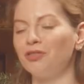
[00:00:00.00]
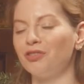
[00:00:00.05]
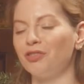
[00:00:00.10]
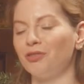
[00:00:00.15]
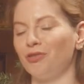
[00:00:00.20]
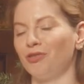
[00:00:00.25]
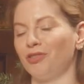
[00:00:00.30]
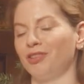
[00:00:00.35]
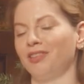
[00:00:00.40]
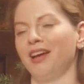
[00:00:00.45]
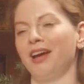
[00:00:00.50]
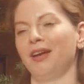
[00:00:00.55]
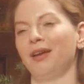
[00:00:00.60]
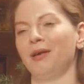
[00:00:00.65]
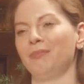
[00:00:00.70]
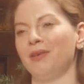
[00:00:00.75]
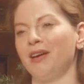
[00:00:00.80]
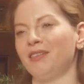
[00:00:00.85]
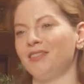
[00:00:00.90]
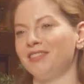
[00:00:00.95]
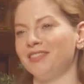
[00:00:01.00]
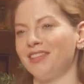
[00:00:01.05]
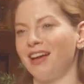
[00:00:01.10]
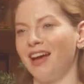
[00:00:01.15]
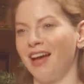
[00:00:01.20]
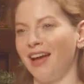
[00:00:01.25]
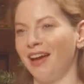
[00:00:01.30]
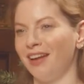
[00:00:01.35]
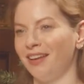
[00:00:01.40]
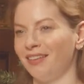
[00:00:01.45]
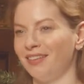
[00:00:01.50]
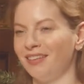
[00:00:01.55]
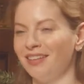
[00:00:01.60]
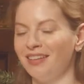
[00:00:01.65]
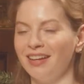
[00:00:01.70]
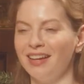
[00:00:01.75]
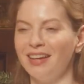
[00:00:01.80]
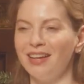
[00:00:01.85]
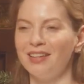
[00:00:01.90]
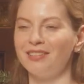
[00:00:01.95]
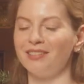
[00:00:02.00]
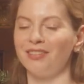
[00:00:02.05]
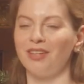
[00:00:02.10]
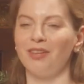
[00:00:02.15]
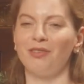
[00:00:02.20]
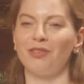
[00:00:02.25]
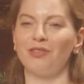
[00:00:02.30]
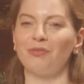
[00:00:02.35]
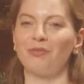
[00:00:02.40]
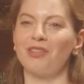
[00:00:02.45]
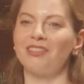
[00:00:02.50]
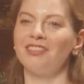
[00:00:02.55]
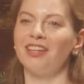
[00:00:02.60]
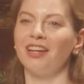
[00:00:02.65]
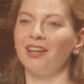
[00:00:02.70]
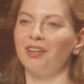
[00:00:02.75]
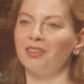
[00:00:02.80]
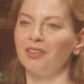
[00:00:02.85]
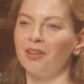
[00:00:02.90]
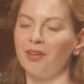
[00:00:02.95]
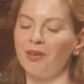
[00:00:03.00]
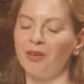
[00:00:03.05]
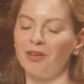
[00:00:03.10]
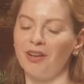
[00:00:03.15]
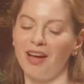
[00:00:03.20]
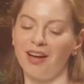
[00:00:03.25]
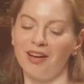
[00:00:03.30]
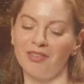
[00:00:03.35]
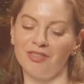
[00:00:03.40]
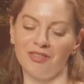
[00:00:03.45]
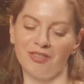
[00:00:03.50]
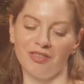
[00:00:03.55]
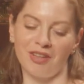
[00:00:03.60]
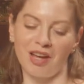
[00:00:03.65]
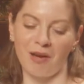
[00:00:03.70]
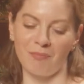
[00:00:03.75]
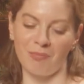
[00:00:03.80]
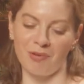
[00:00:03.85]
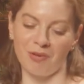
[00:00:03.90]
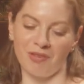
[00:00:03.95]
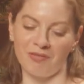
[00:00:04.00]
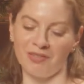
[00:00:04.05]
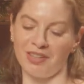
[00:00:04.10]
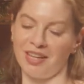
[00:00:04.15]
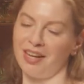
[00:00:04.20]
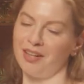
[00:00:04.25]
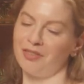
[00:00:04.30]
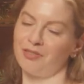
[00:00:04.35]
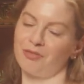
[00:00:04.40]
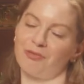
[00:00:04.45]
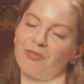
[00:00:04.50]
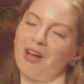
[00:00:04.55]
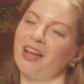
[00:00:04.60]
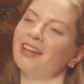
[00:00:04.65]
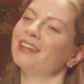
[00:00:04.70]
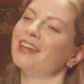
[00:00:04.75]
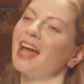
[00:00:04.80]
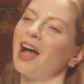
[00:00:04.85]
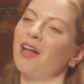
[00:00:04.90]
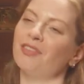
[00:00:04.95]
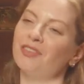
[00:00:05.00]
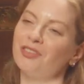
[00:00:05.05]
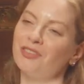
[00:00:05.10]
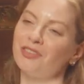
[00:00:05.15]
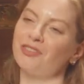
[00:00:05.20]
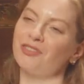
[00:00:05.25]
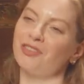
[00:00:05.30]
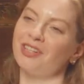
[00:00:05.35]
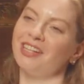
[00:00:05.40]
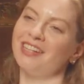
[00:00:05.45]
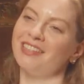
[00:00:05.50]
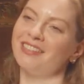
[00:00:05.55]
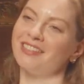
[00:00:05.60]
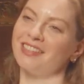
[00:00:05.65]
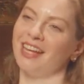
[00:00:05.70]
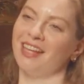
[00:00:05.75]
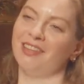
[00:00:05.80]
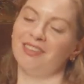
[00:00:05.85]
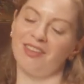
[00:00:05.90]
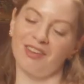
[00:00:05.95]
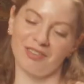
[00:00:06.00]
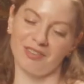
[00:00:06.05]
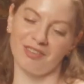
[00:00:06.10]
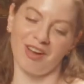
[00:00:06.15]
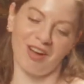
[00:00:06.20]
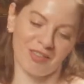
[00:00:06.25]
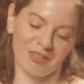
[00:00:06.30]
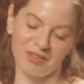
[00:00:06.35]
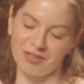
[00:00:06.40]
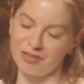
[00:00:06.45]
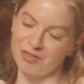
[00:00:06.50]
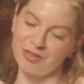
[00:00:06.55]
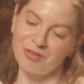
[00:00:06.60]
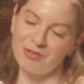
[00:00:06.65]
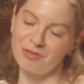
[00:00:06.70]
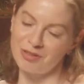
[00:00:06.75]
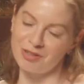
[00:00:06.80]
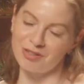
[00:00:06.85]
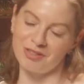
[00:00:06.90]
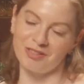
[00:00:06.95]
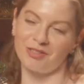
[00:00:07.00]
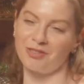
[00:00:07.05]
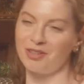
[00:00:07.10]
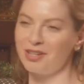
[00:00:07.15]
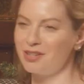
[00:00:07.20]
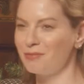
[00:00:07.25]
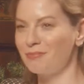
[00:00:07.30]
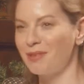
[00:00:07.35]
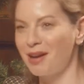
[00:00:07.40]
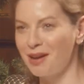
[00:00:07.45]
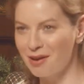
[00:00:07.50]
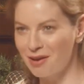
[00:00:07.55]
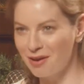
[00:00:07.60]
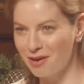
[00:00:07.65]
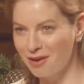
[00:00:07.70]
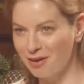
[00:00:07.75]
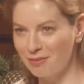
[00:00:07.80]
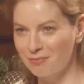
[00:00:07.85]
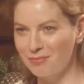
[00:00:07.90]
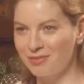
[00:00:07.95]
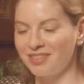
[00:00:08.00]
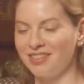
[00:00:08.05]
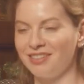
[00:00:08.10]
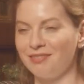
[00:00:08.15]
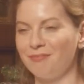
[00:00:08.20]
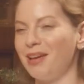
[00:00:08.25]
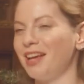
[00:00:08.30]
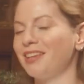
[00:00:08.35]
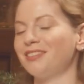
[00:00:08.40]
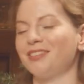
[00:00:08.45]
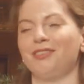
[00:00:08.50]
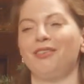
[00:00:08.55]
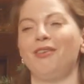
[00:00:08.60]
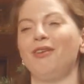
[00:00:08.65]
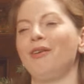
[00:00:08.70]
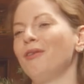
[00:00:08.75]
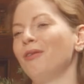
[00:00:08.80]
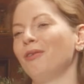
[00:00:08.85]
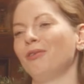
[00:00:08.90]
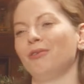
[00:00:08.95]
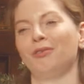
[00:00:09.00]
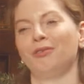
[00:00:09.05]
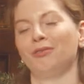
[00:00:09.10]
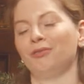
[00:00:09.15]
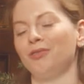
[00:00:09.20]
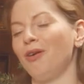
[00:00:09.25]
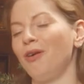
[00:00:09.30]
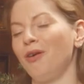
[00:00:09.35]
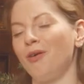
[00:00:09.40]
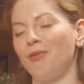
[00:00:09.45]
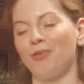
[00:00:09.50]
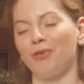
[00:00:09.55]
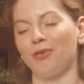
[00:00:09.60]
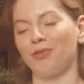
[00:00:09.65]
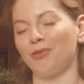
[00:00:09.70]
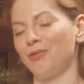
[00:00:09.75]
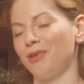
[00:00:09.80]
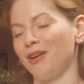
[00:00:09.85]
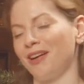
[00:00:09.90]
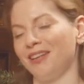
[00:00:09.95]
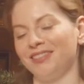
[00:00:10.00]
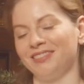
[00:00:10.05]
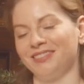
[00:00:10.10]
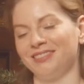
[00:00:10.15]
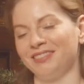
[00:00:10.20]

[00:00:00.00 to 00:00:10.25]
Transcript: children line up outside and see those particular couple of kids run down the street on their scooters or into my arms, it makes it all worthwhile.